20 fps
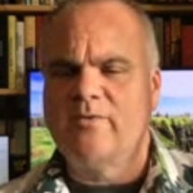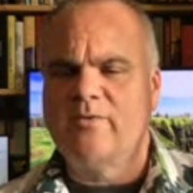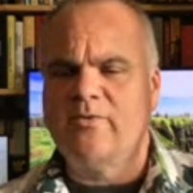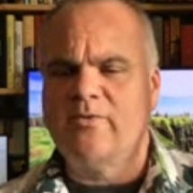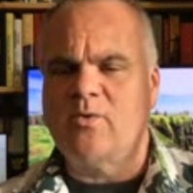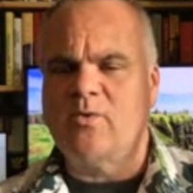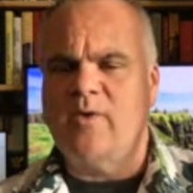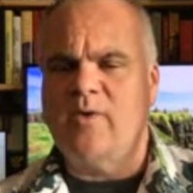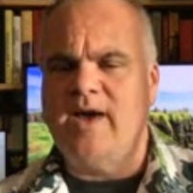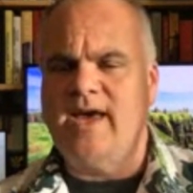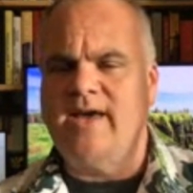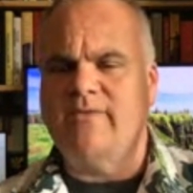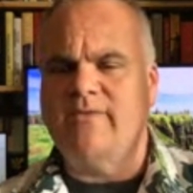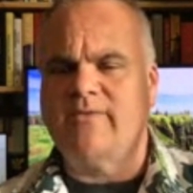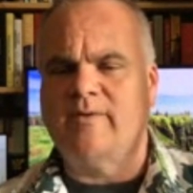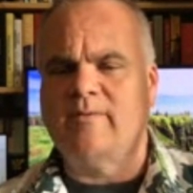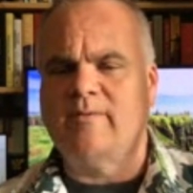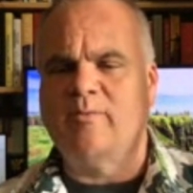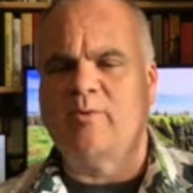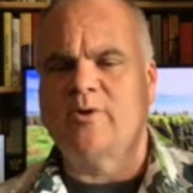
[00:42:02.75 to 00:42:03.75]
away
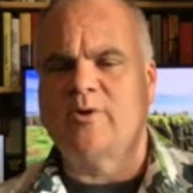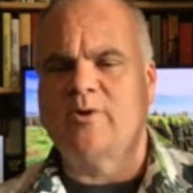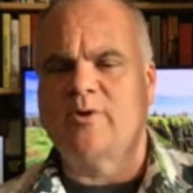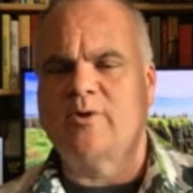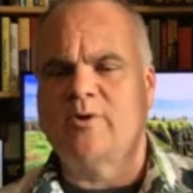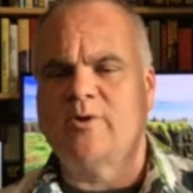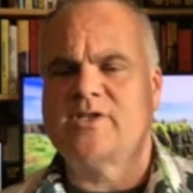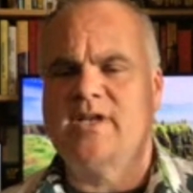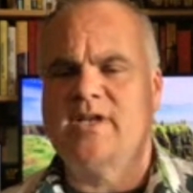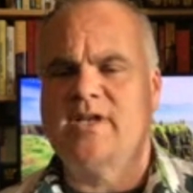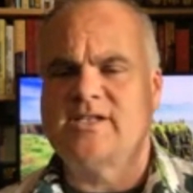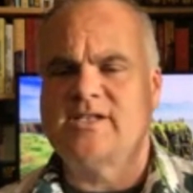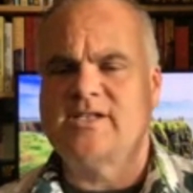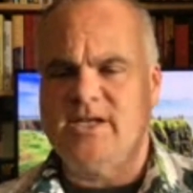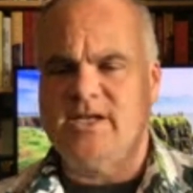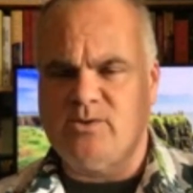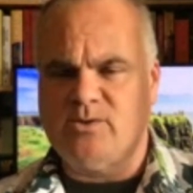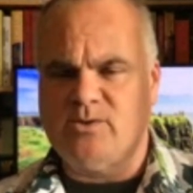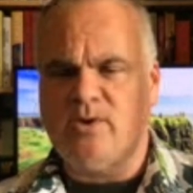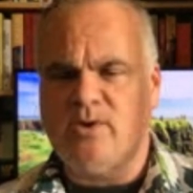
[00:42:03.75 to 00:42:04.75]
from more traditional
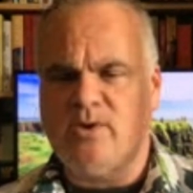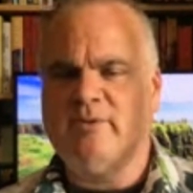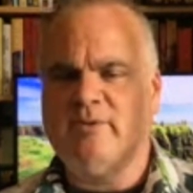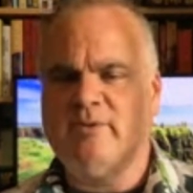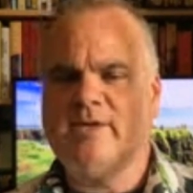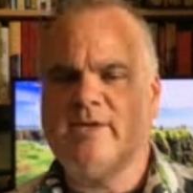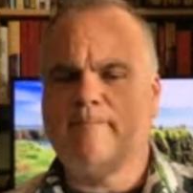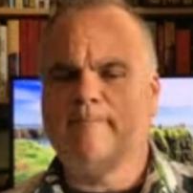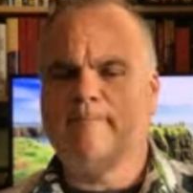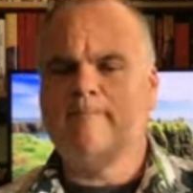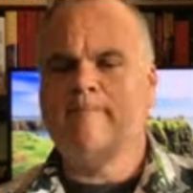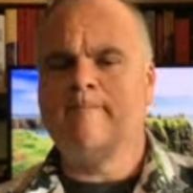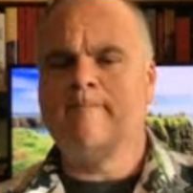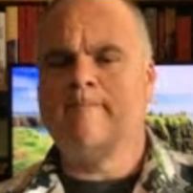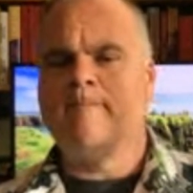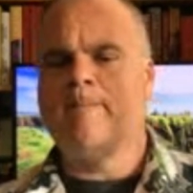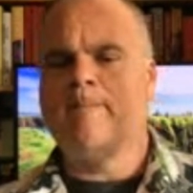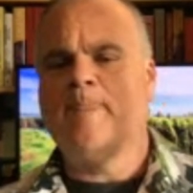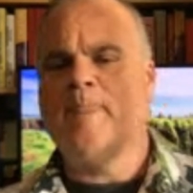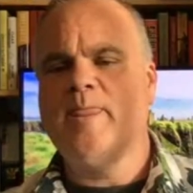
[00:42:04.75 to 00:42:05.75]
education requirements. Yep. Mm-hmm.
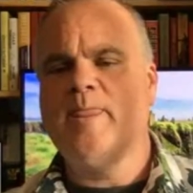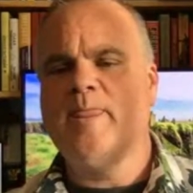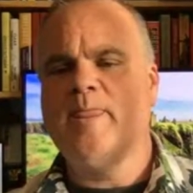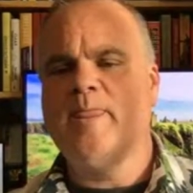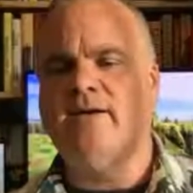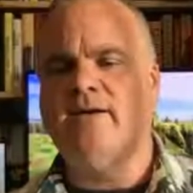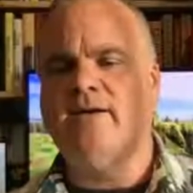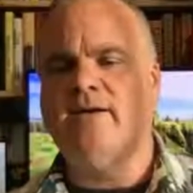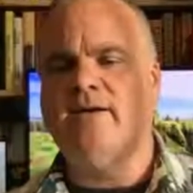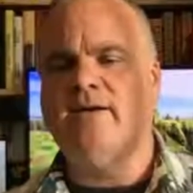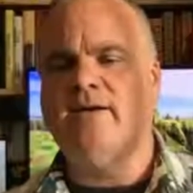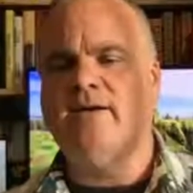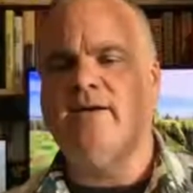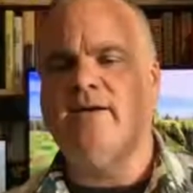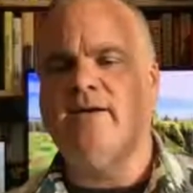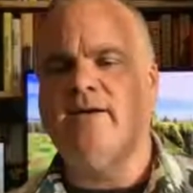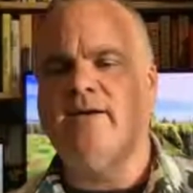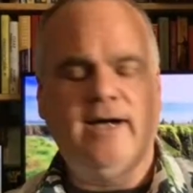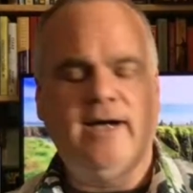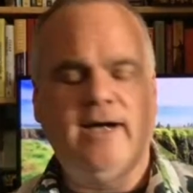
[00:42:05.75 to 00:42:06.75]
Yeah.
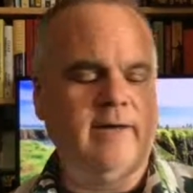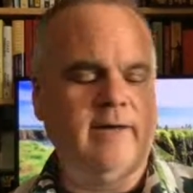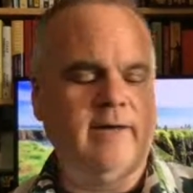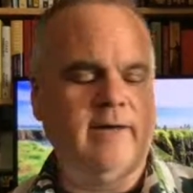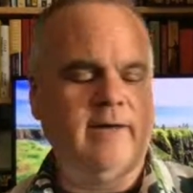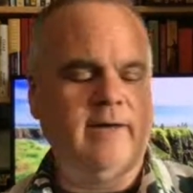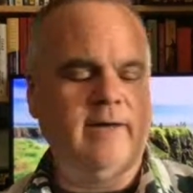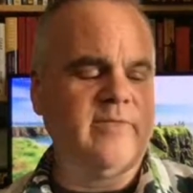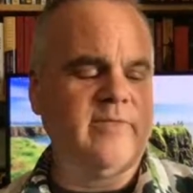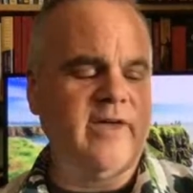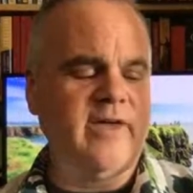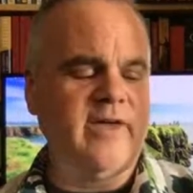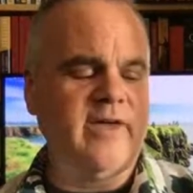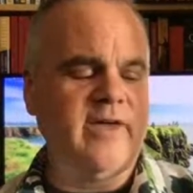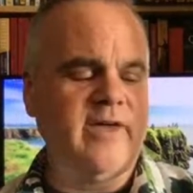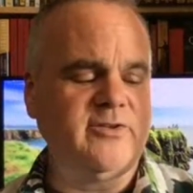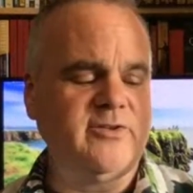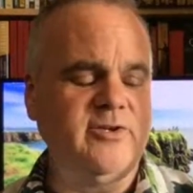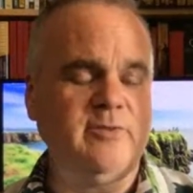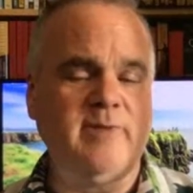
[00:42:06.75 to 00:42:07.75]
The other
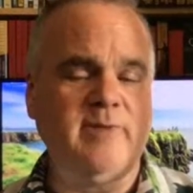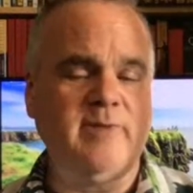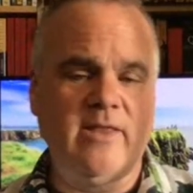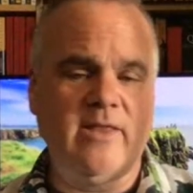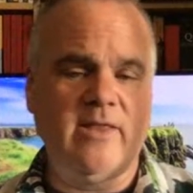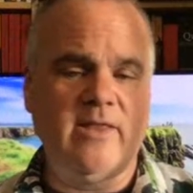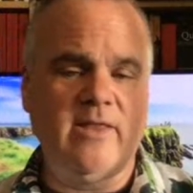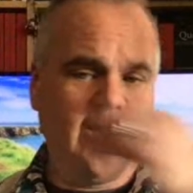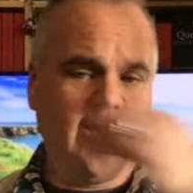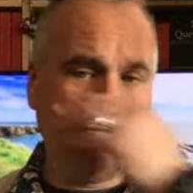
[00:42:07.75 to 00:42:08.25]
thing too, by the way,